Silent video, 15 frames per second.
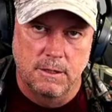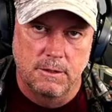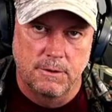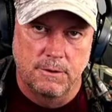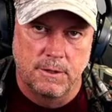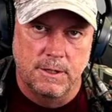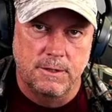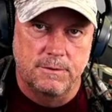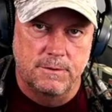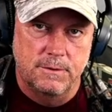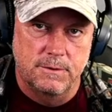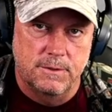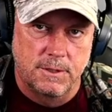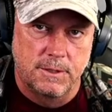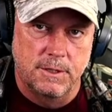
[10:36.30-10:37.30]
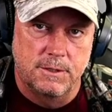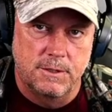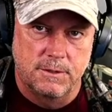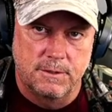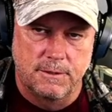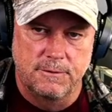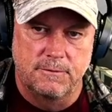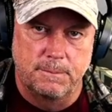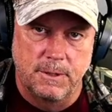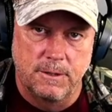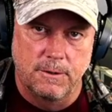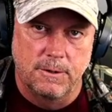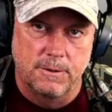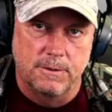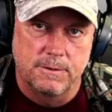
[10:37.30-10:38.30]
these seditious
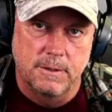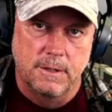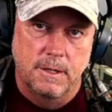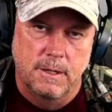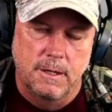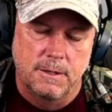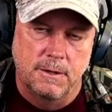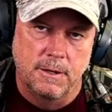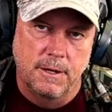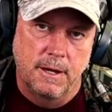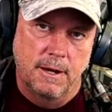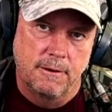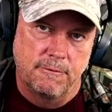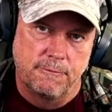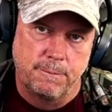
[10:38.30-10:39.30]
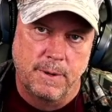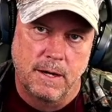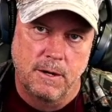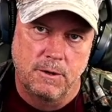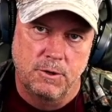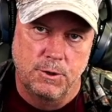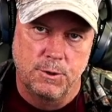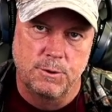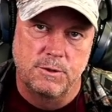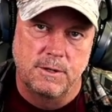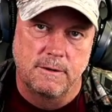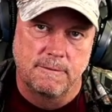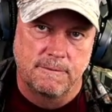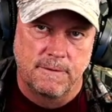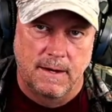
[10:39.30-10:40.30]
conspirators that have been
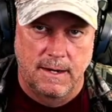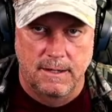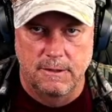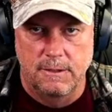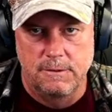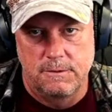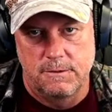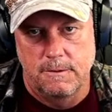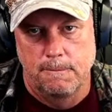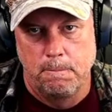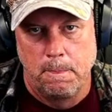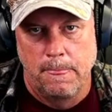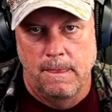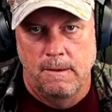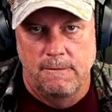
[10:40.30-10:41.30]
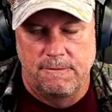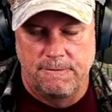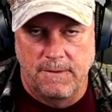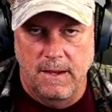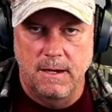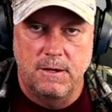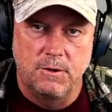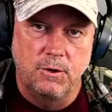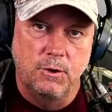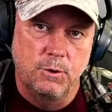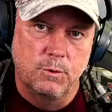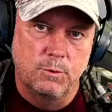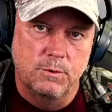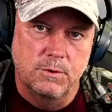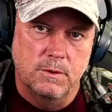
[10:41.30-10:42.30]
using violence, fake
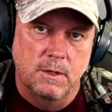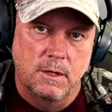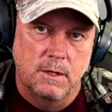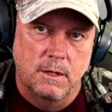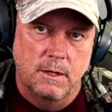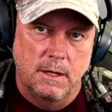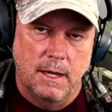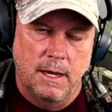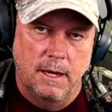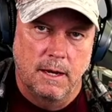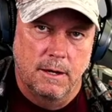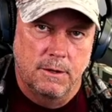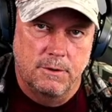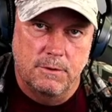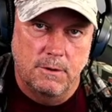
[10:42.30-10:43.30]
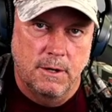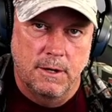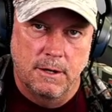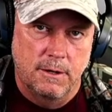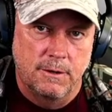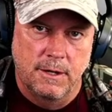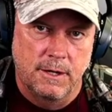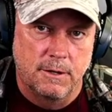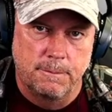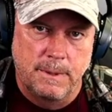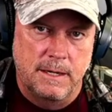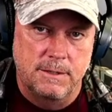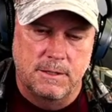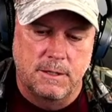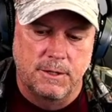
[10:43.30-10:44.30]
news, and that are
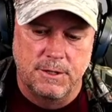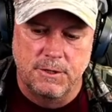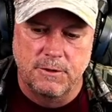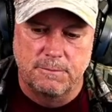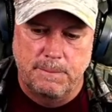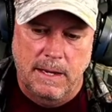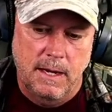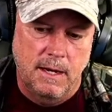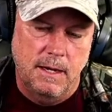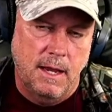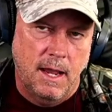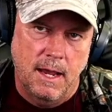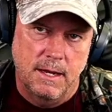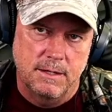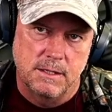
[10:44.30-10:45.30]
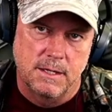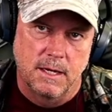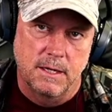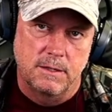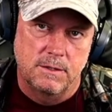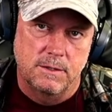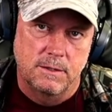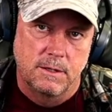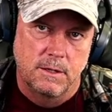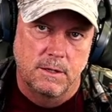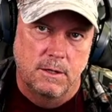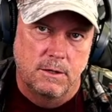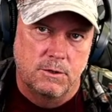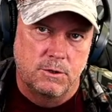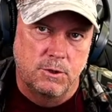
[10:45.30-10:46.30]
basically just paid assets
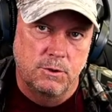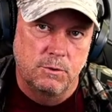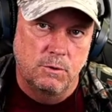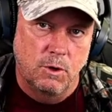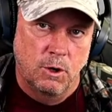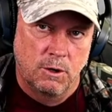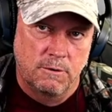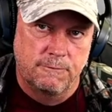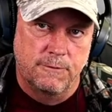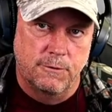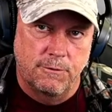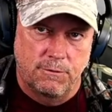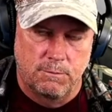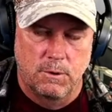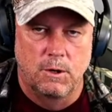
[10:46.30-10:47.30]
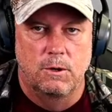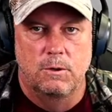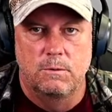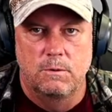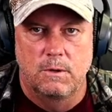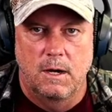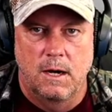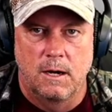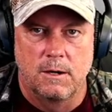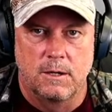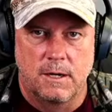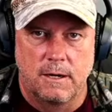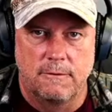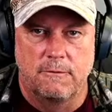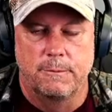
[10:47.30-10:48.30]
to overthrow our
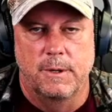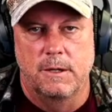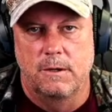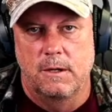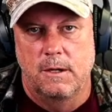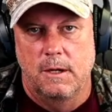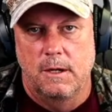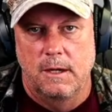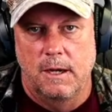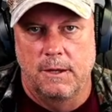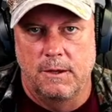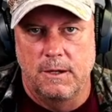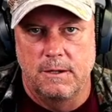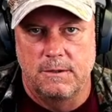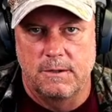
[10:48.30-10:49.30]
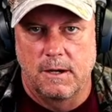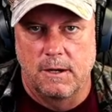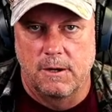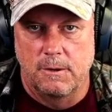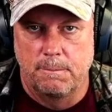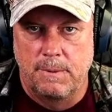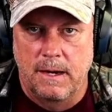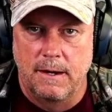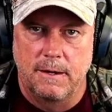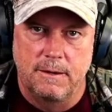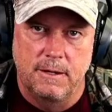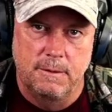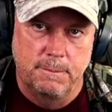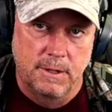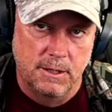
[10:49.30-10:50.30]
government. And these are by
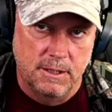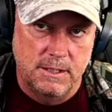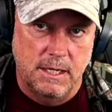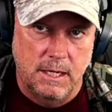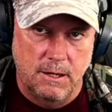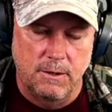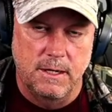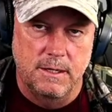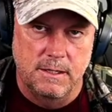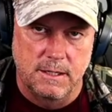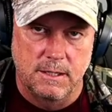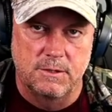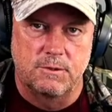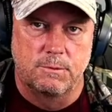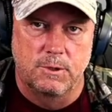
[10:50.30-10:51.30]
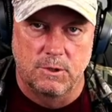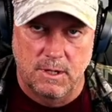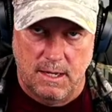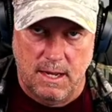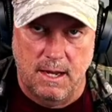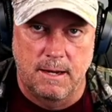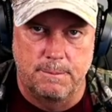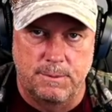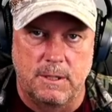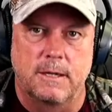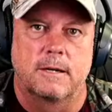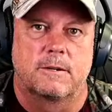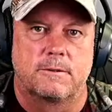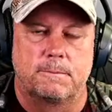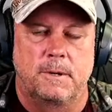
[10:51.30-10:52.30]
the military-industrial
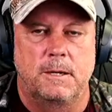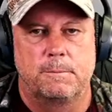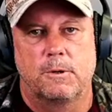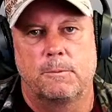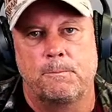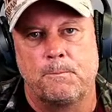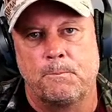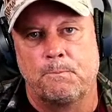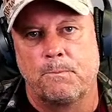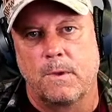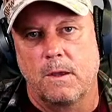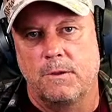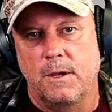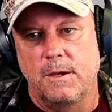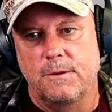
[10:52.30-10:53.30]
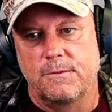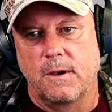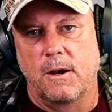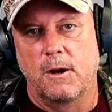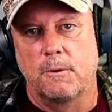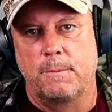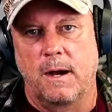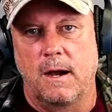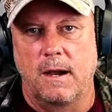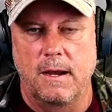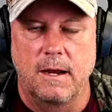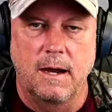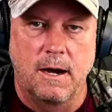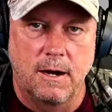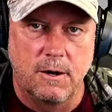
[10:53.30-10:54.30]
complex, people. These are by
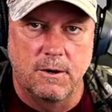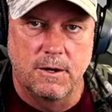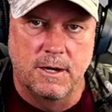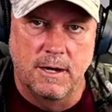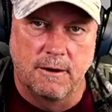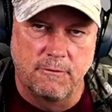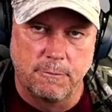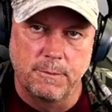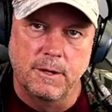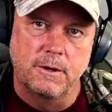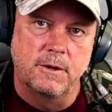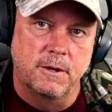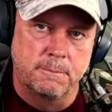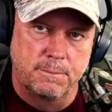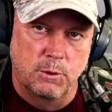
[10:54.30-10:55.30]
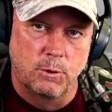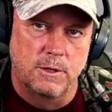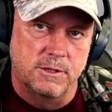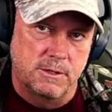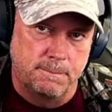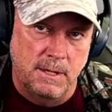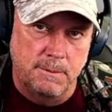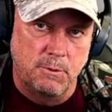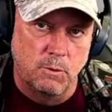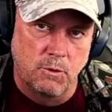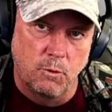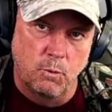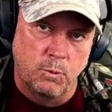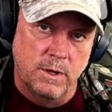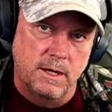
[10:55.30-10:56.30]
our government employees, the people
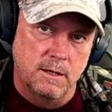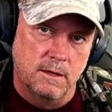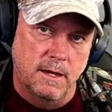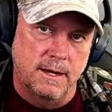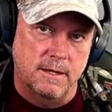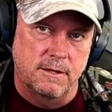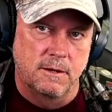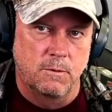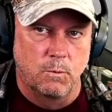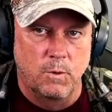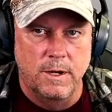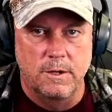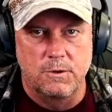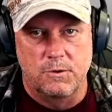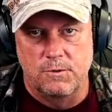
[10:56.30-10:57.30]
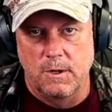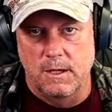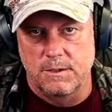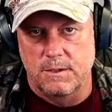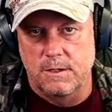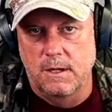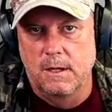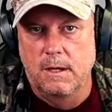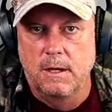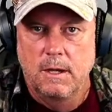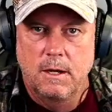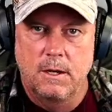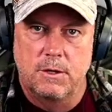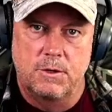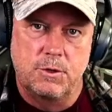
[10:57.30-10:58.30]
we elect and we trust
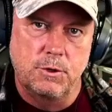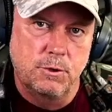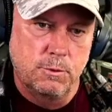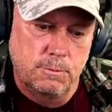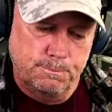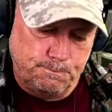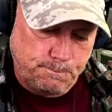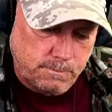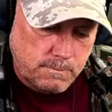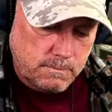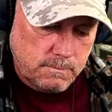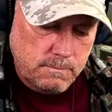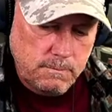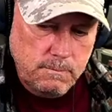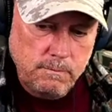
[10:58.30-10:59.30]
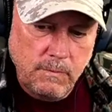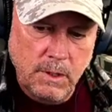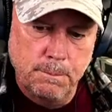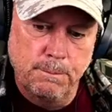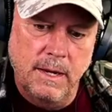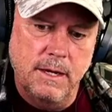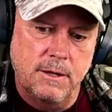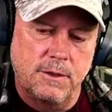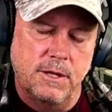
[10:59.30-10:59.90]
to make